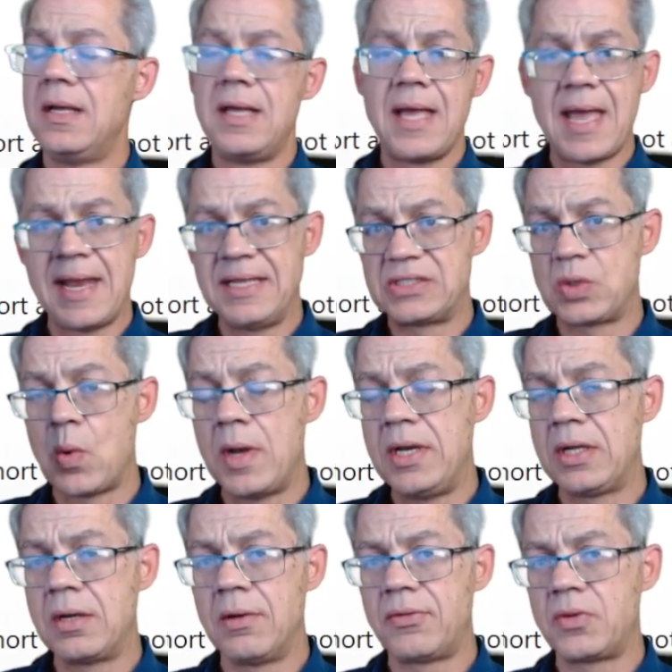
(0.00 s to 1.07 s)
and it's going to
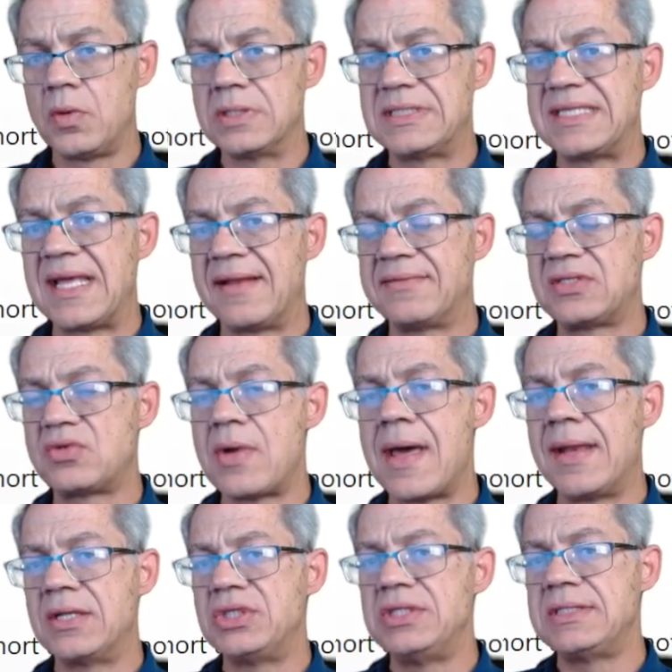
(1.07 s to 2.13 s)
go through a set of
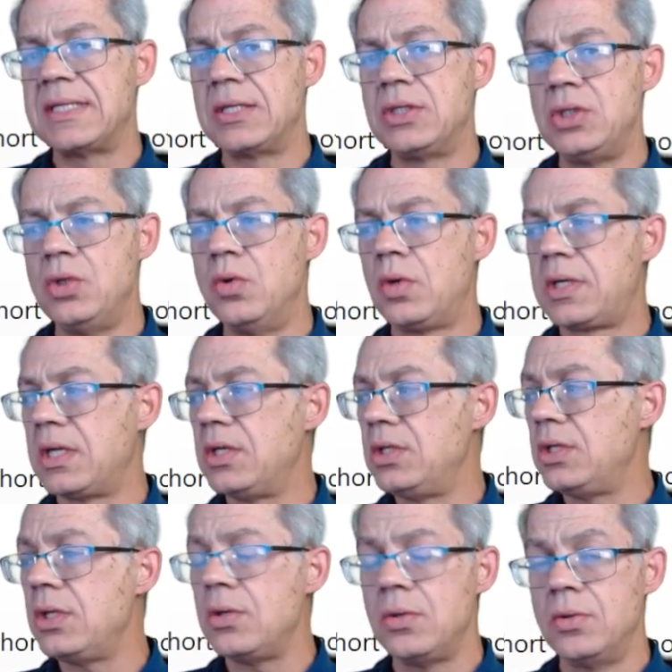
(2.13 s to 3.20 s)
strategies that you can
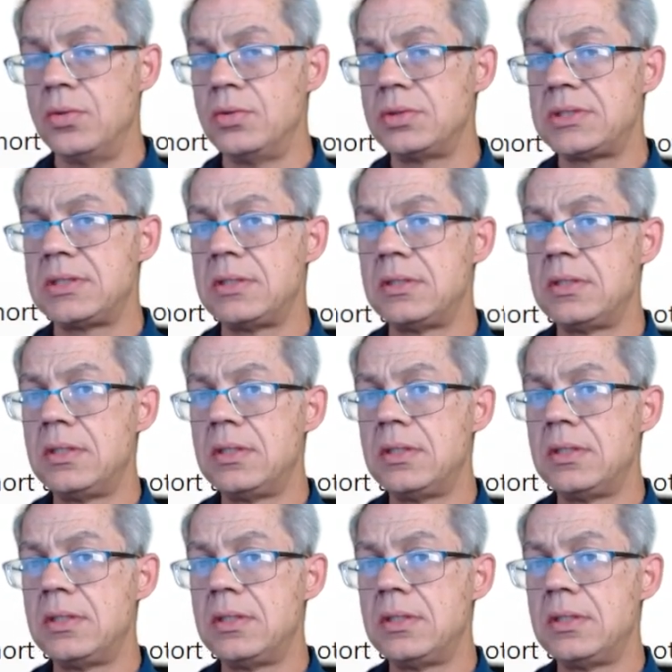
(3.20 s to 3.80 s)
use